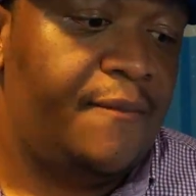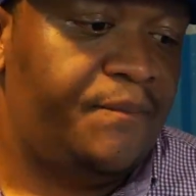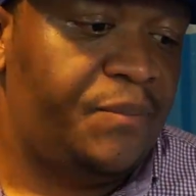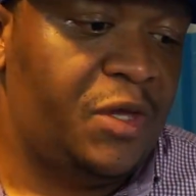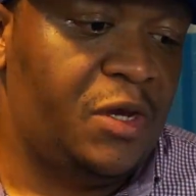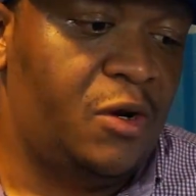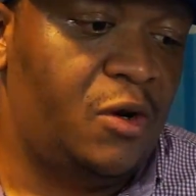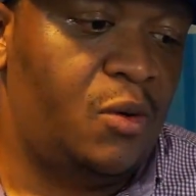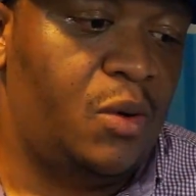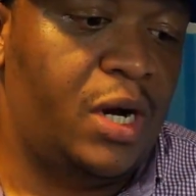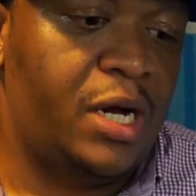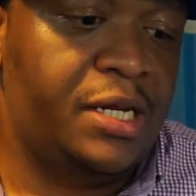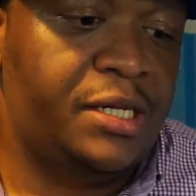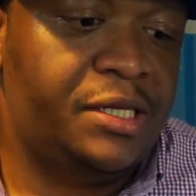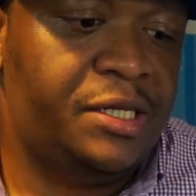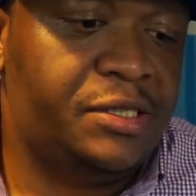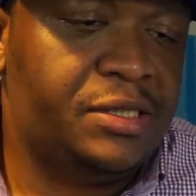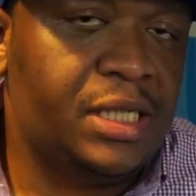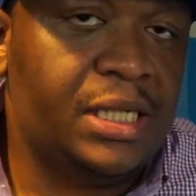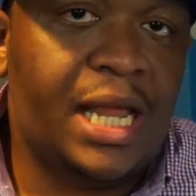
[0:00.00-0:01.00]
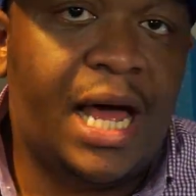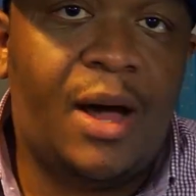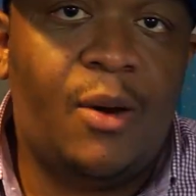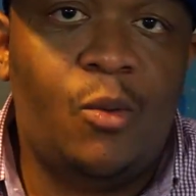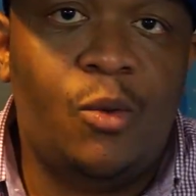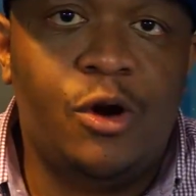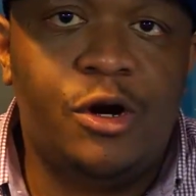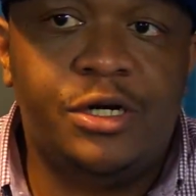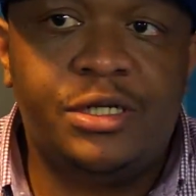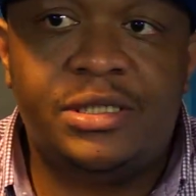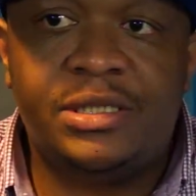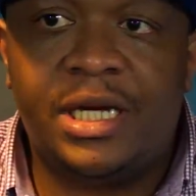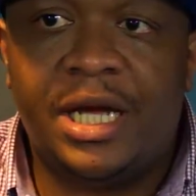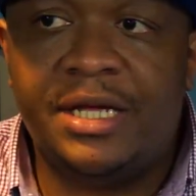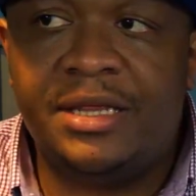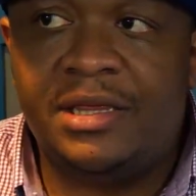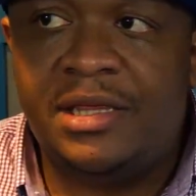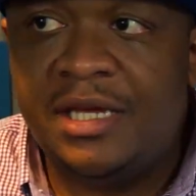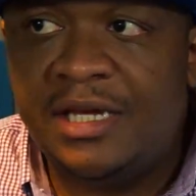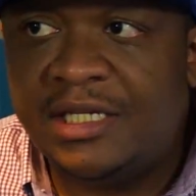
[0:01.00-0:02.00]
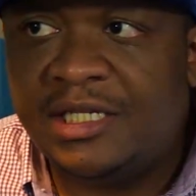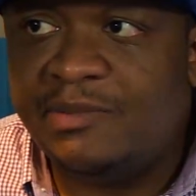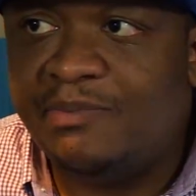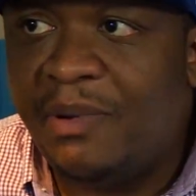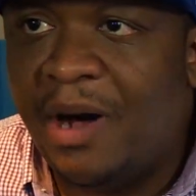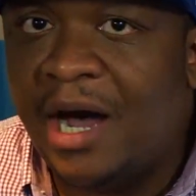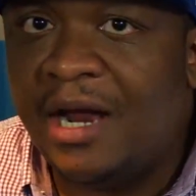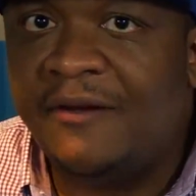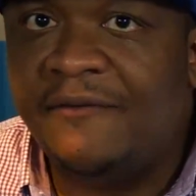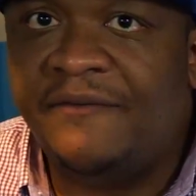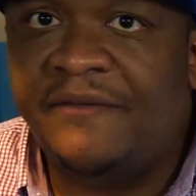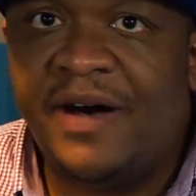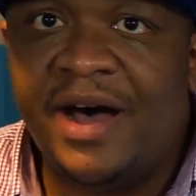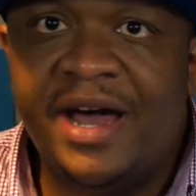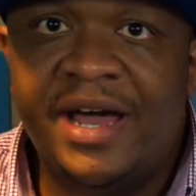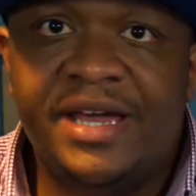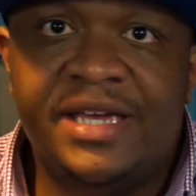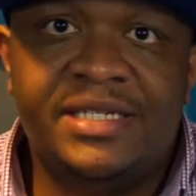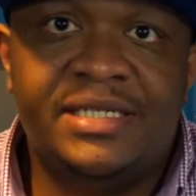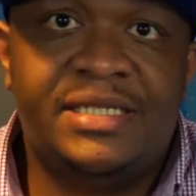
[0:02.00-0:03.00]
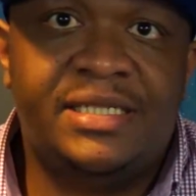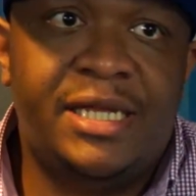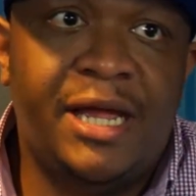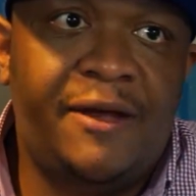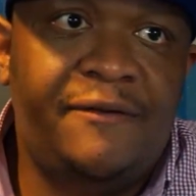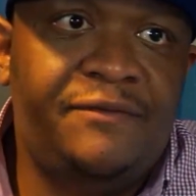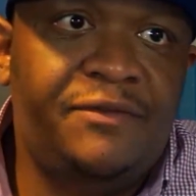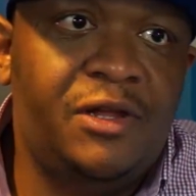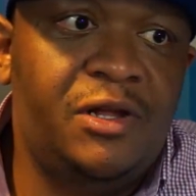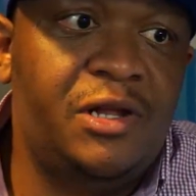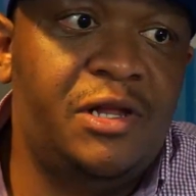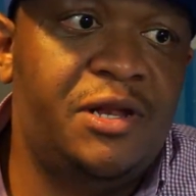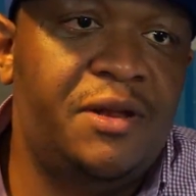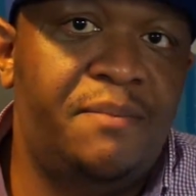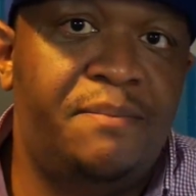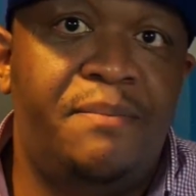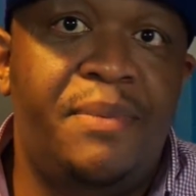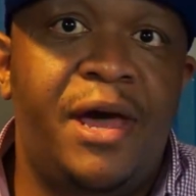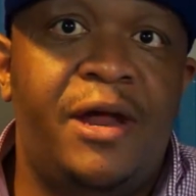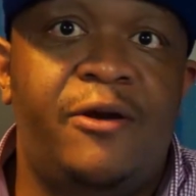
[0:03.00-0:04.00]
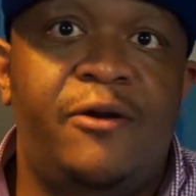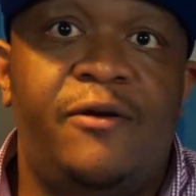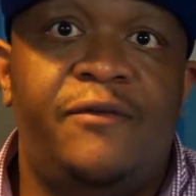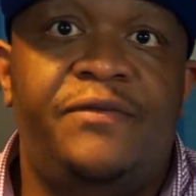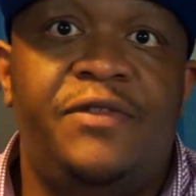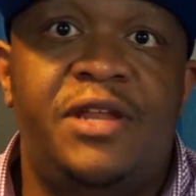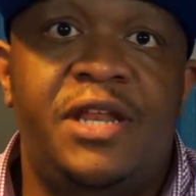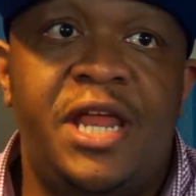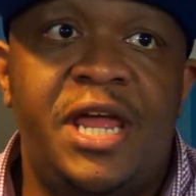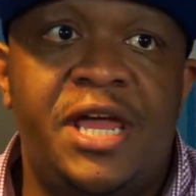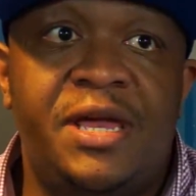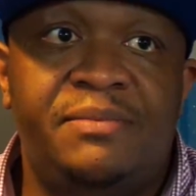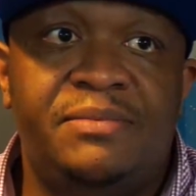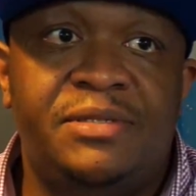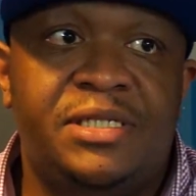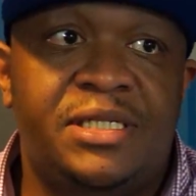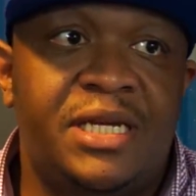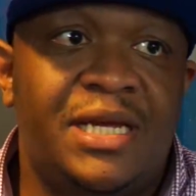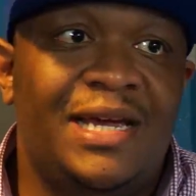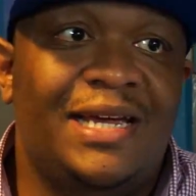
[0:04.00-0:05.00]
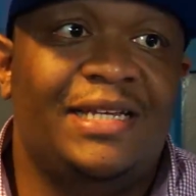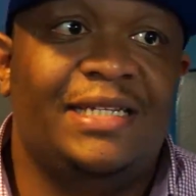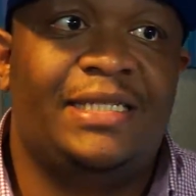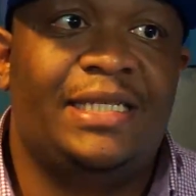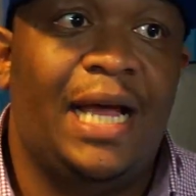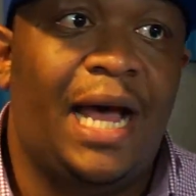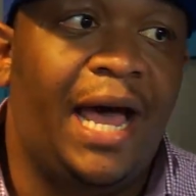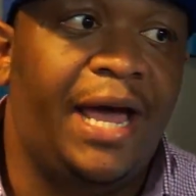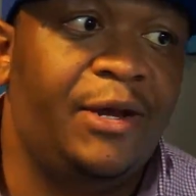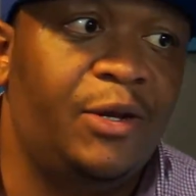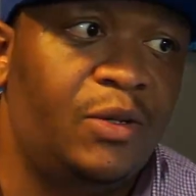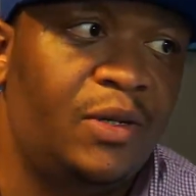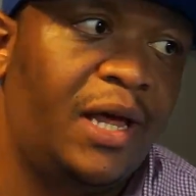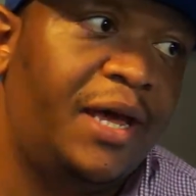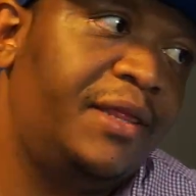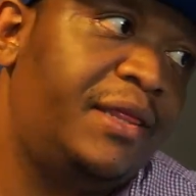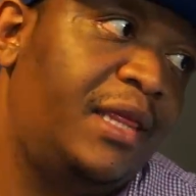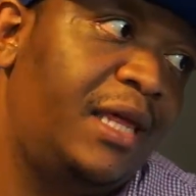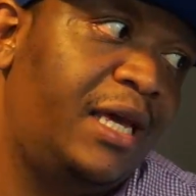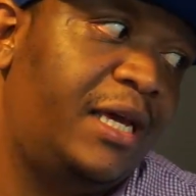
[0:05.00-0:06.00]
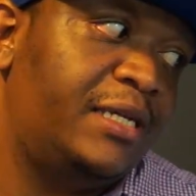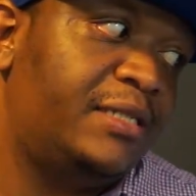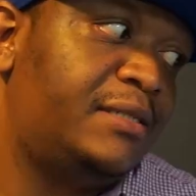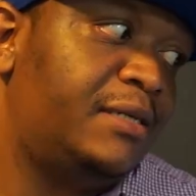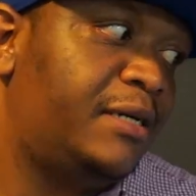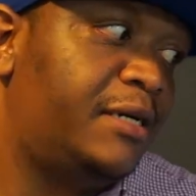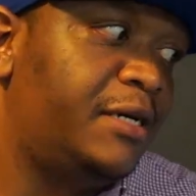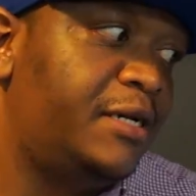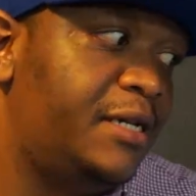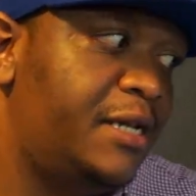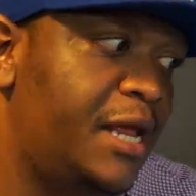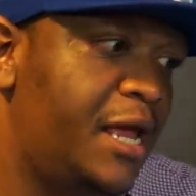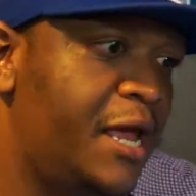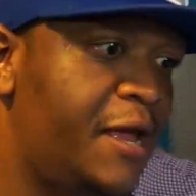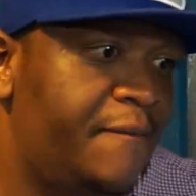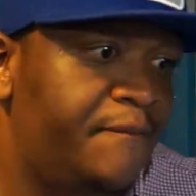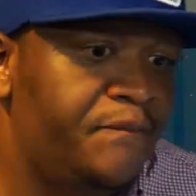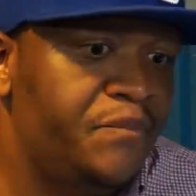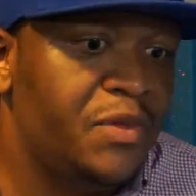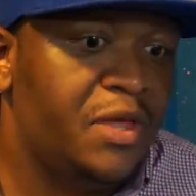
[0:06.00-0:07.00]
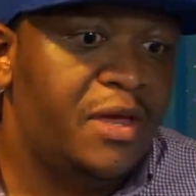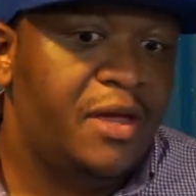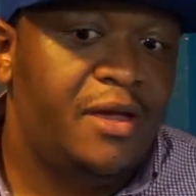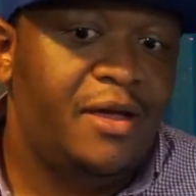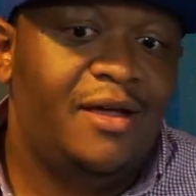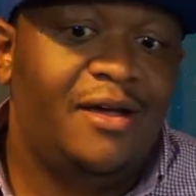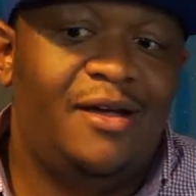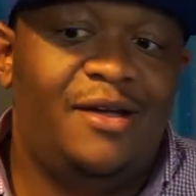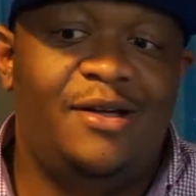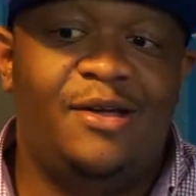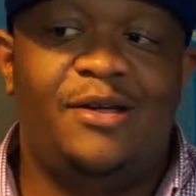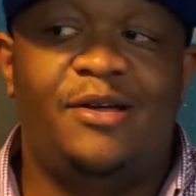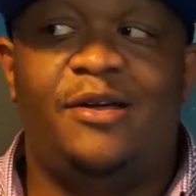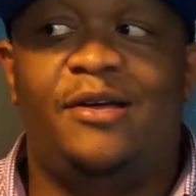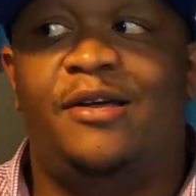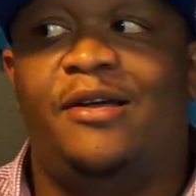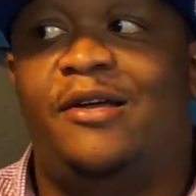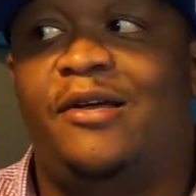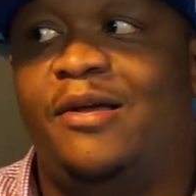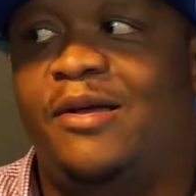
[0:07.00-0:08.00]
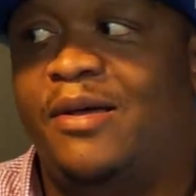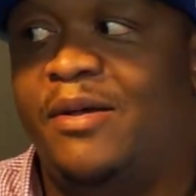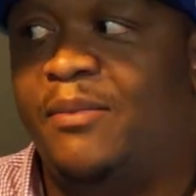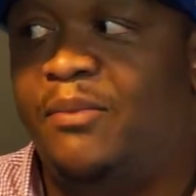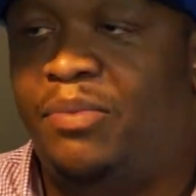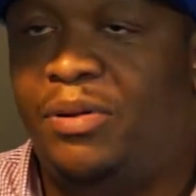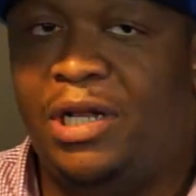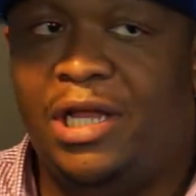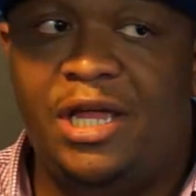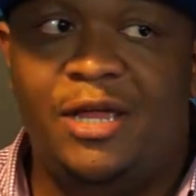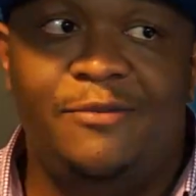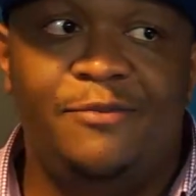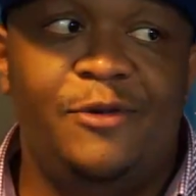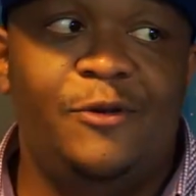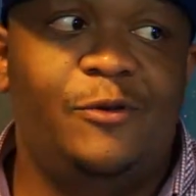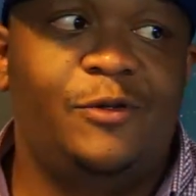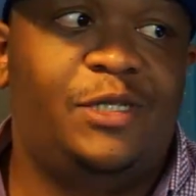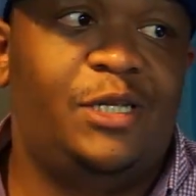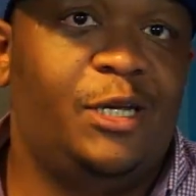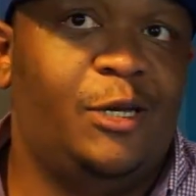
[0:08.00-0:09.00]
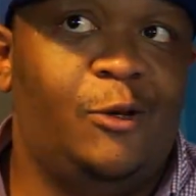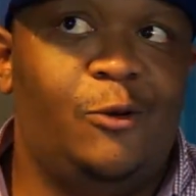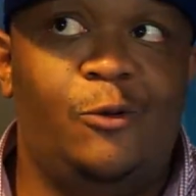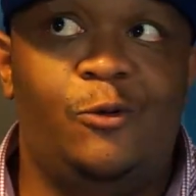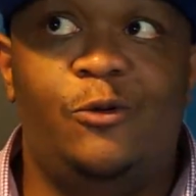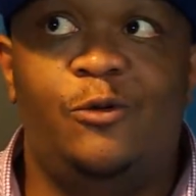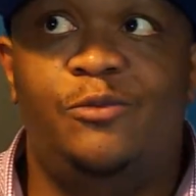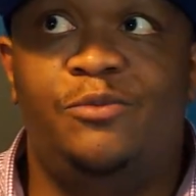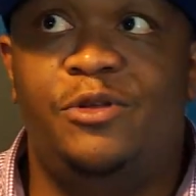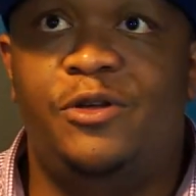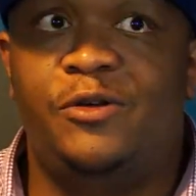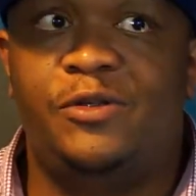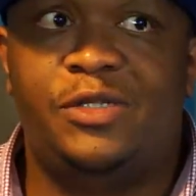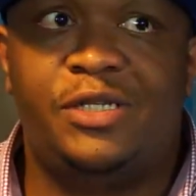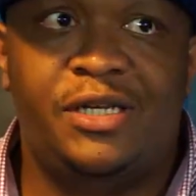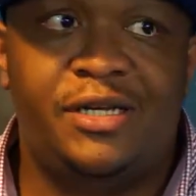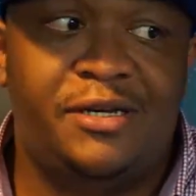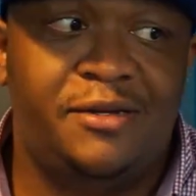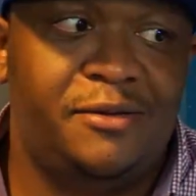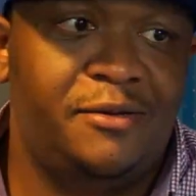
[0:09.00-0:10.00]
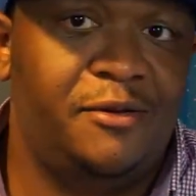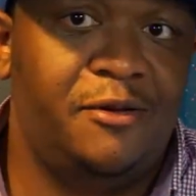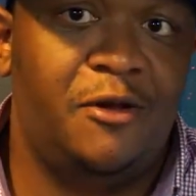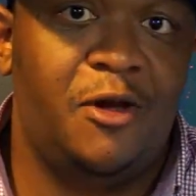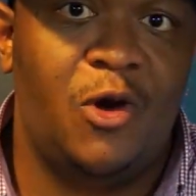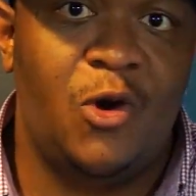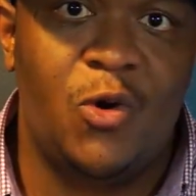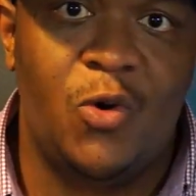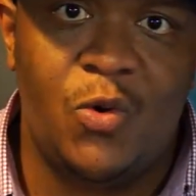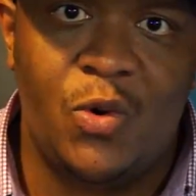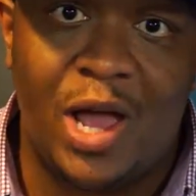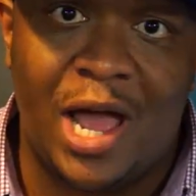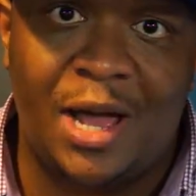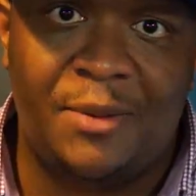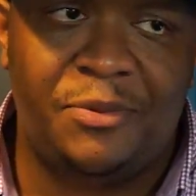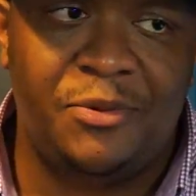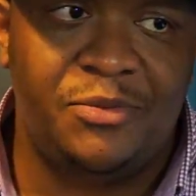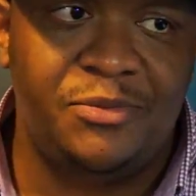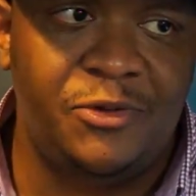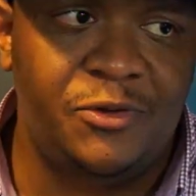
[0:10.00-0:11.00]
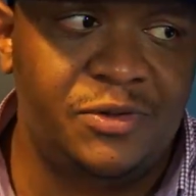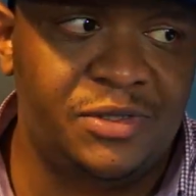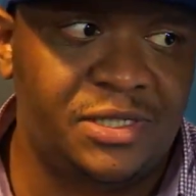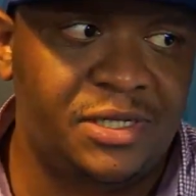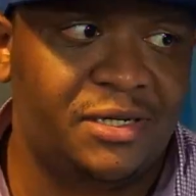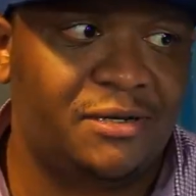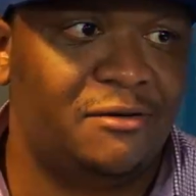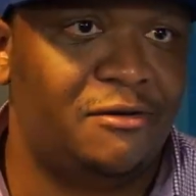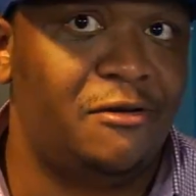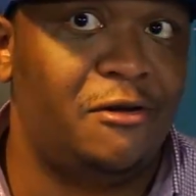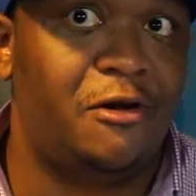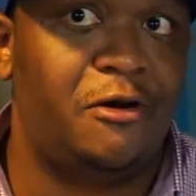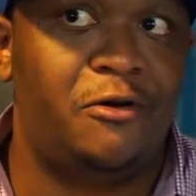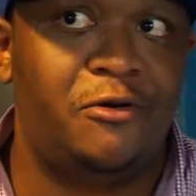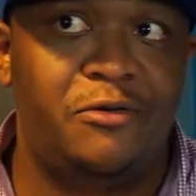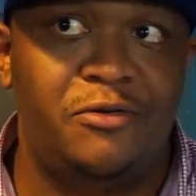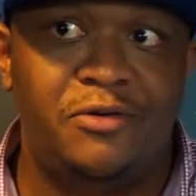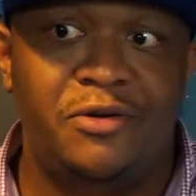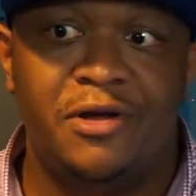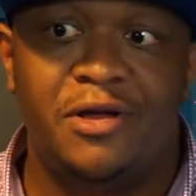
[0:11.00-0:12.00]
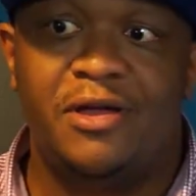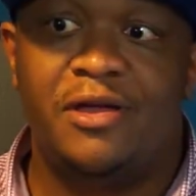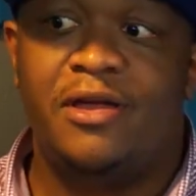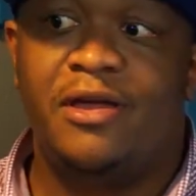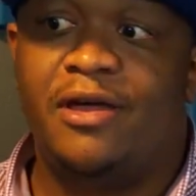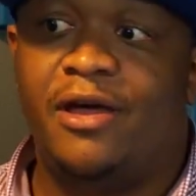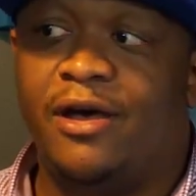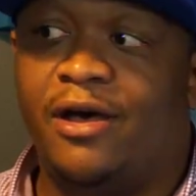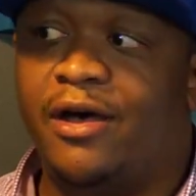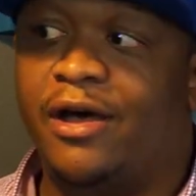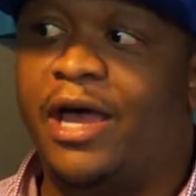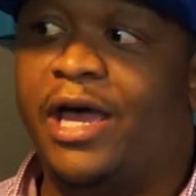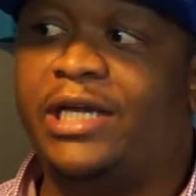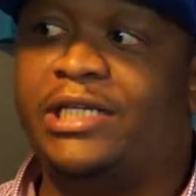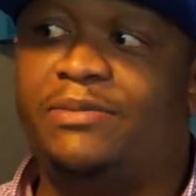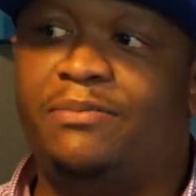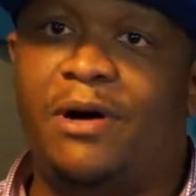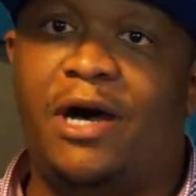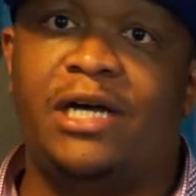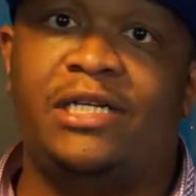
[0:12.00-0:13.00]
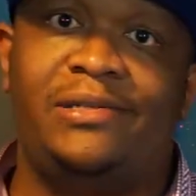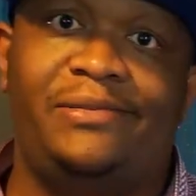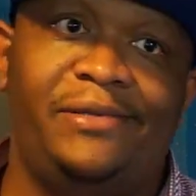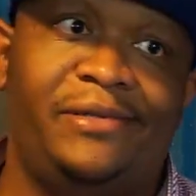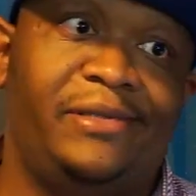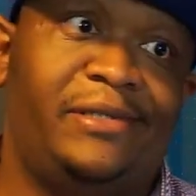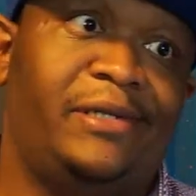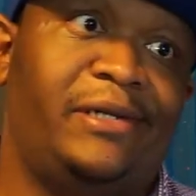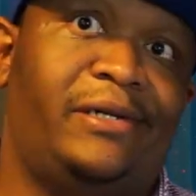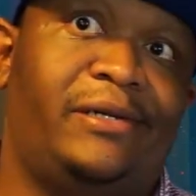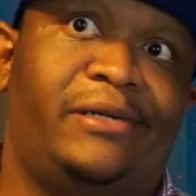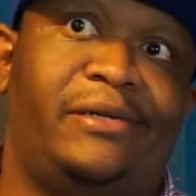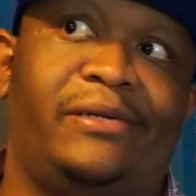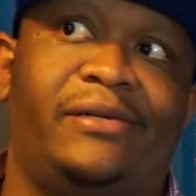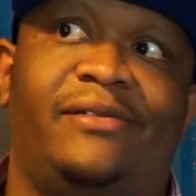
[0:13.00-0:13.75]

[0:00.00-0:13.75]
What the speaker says: You know what? There's a lot worse. I think Spotify is definitely the better of the names. Tidal, I think, is a good name. Play Music, Google Music, no. Apple Music, no. Xbox Music,